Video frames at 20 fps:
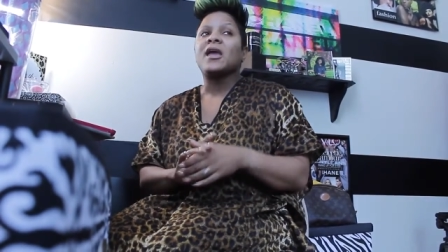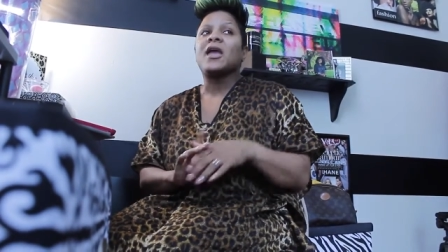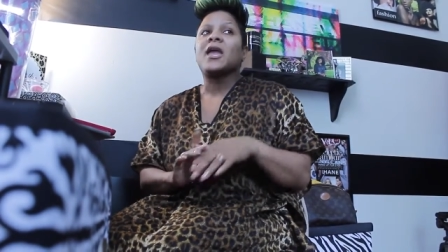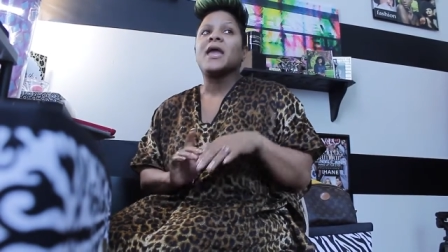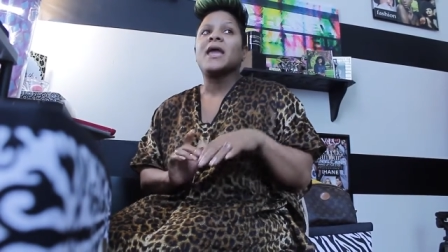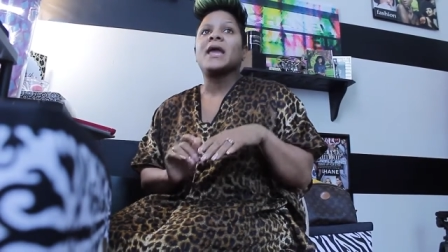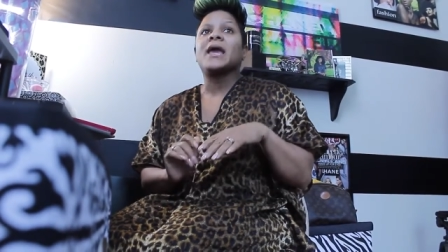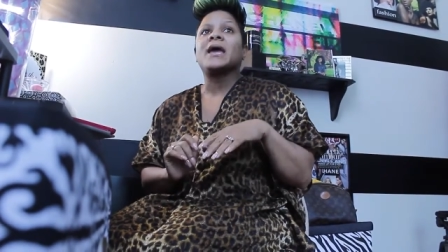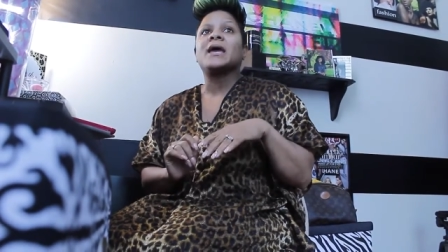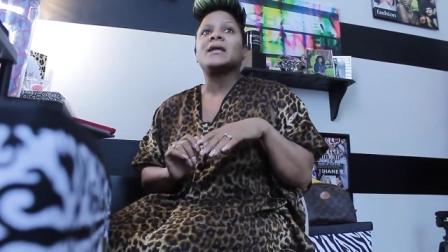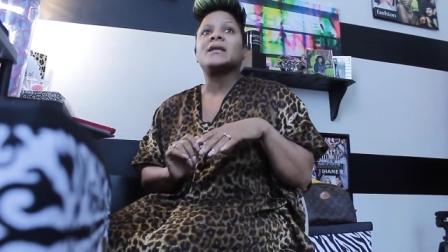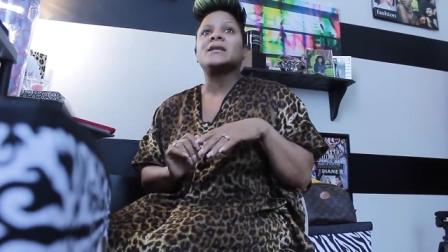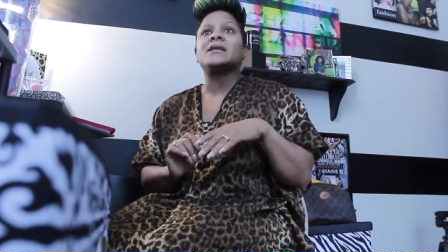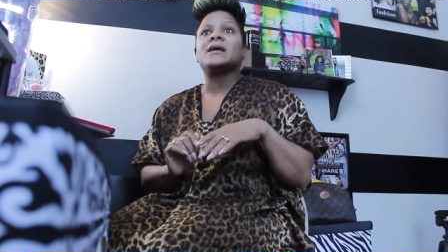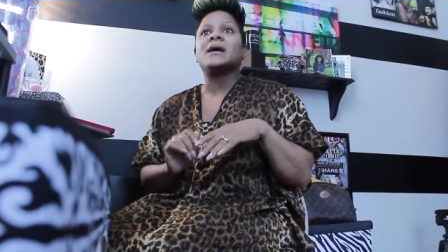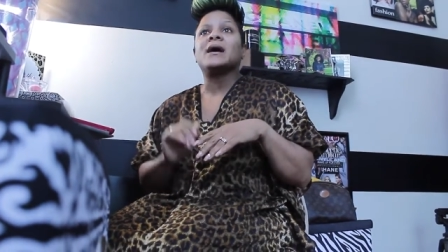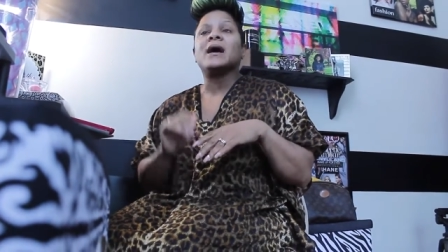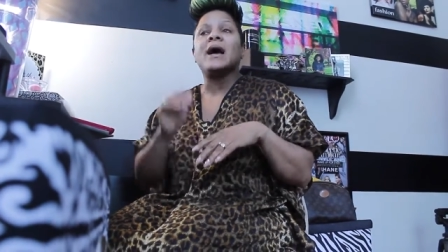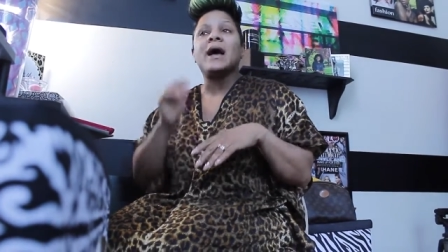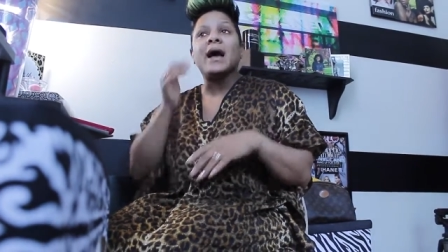
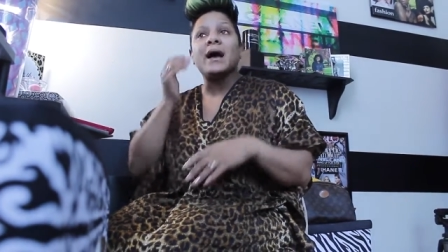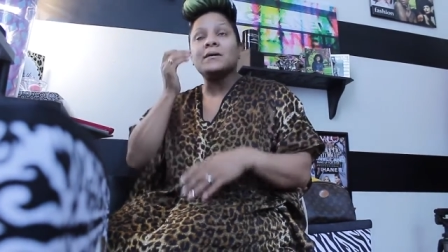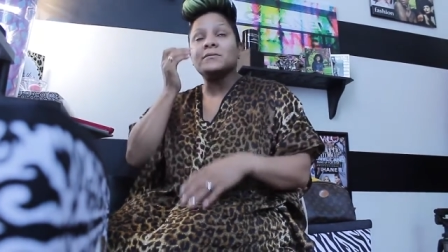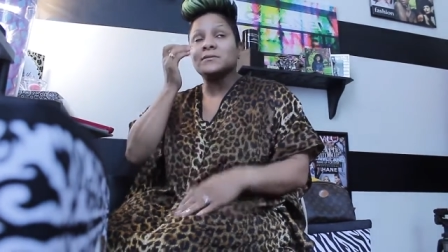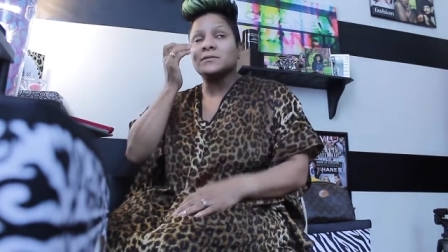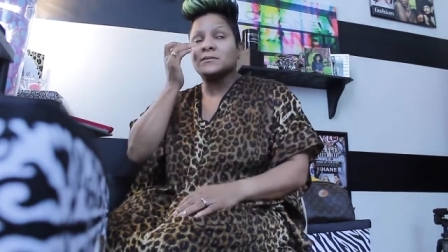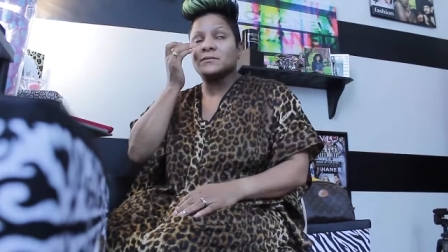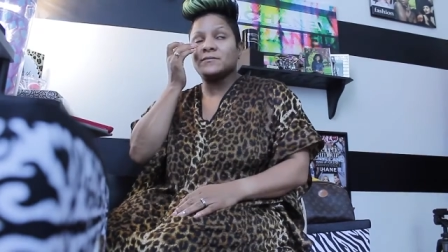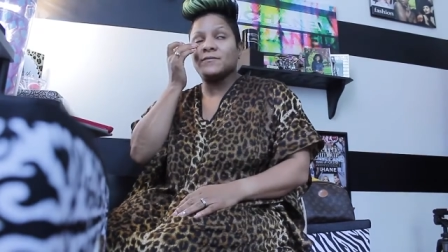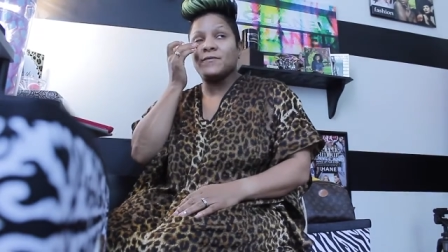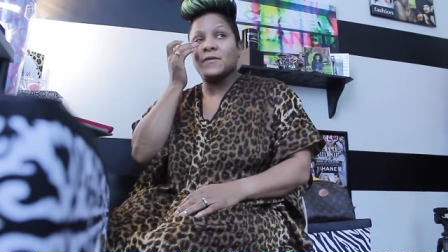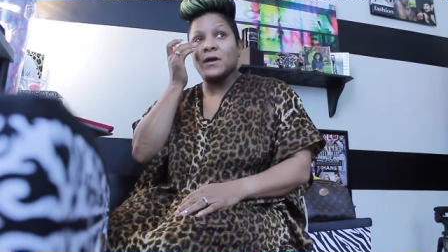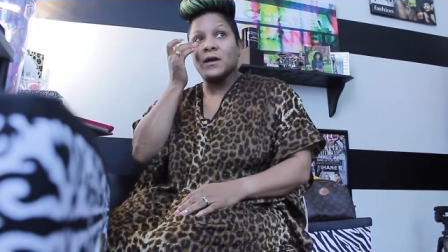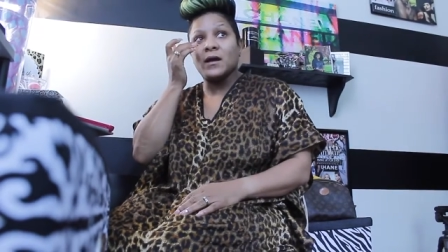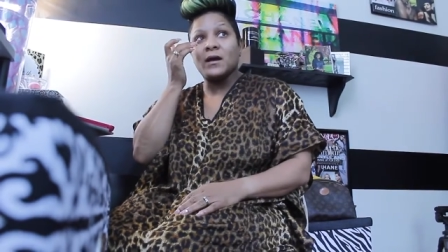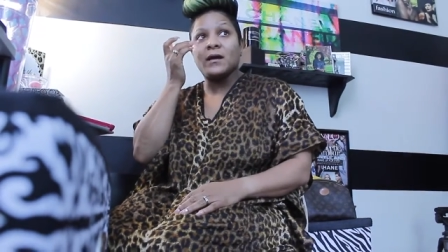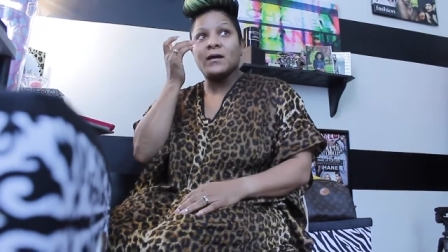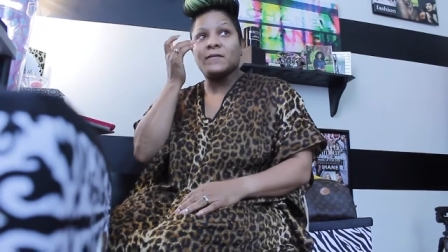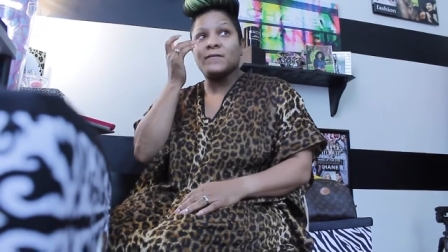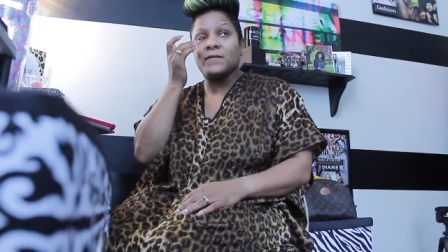and I was
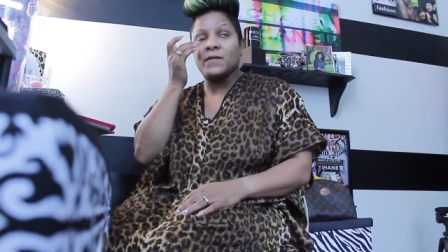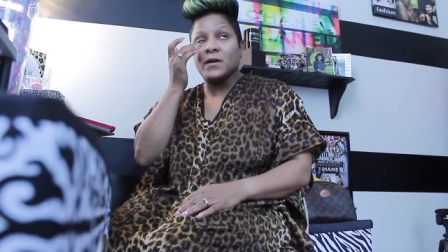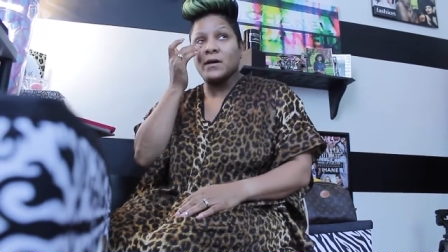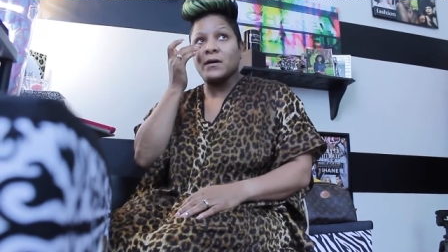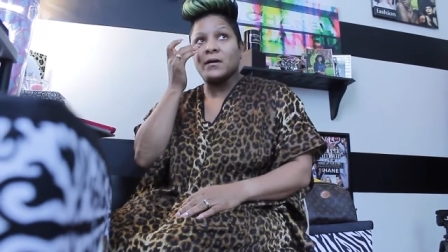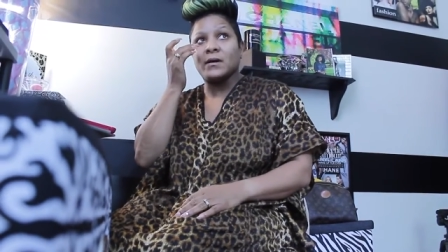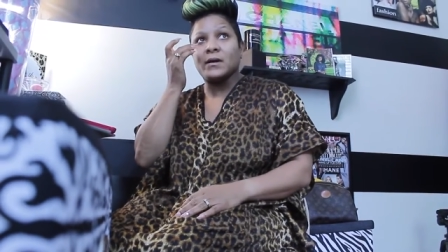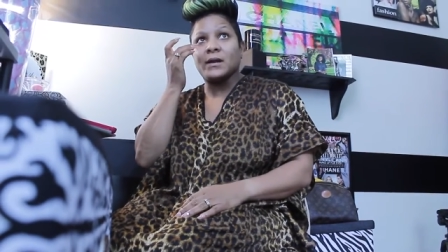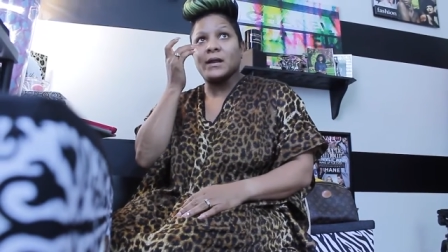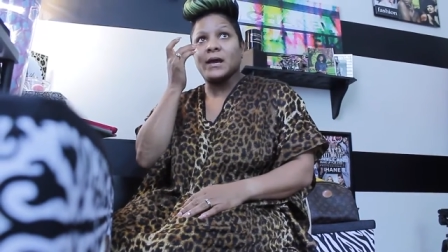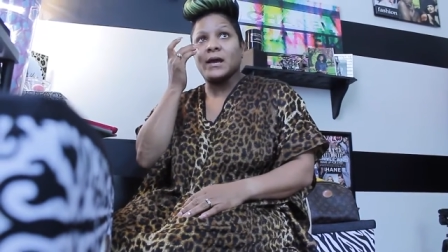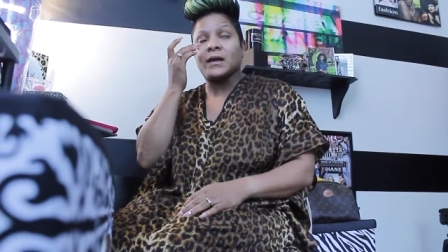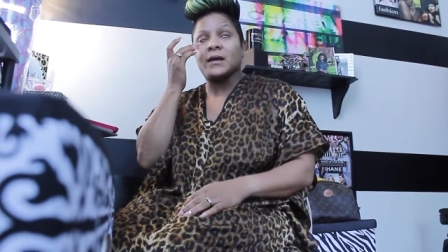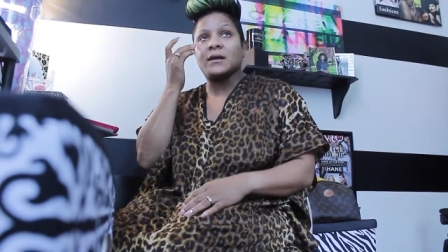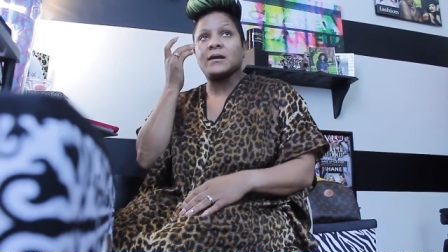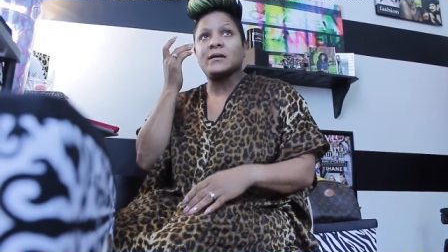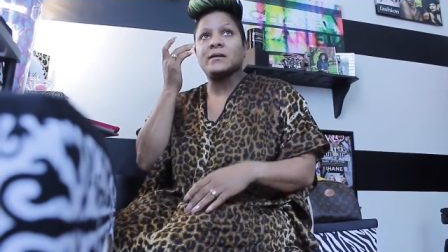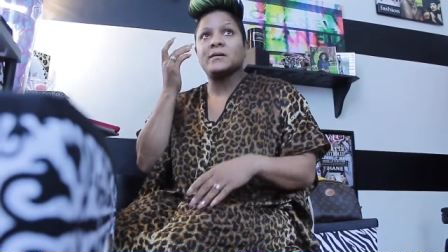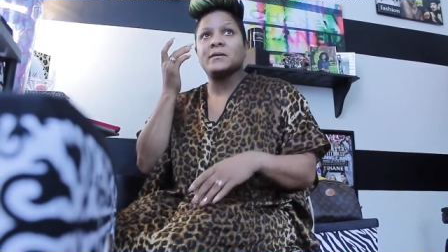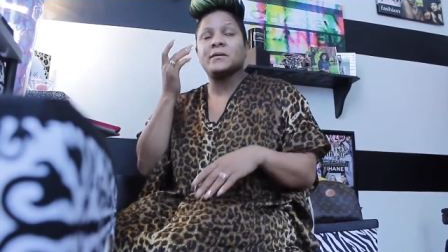very, very
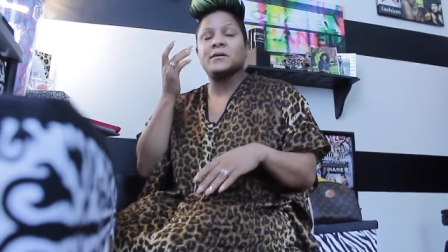like